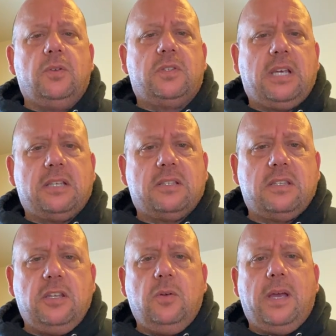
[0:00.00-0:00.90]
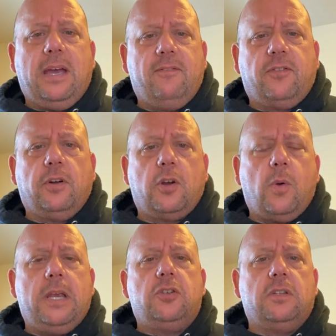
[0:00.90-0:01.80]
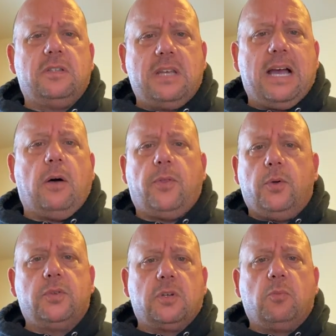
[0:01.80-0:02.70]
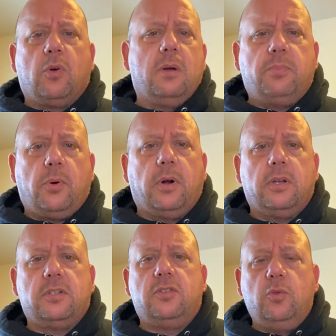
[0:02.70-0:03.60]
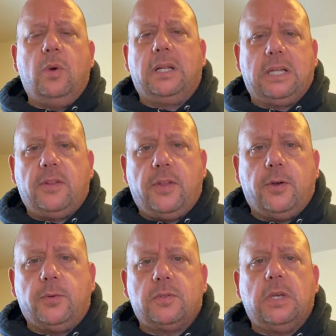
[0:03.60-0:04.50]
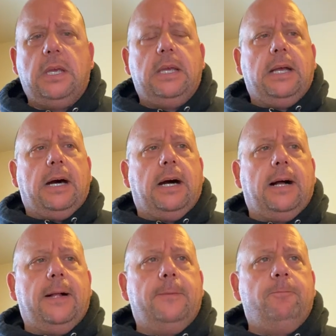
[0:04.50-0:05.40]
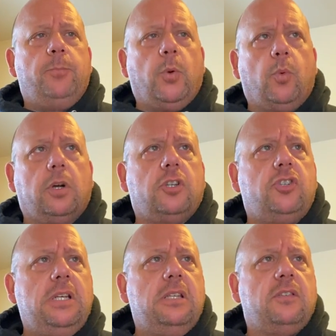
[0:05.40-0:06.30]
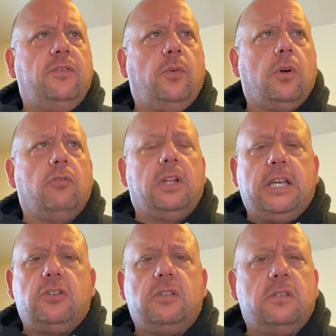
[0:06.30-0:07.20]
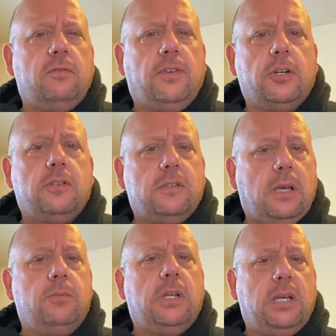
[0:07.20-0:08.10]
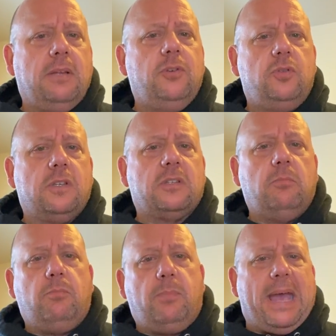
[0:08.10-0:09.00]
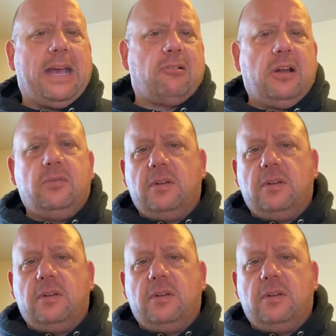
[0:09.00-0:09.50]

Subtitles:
tests that you have for equations now. Those are more important. Do well on those. The worksheets for relations and functions, I'm going to give you just some background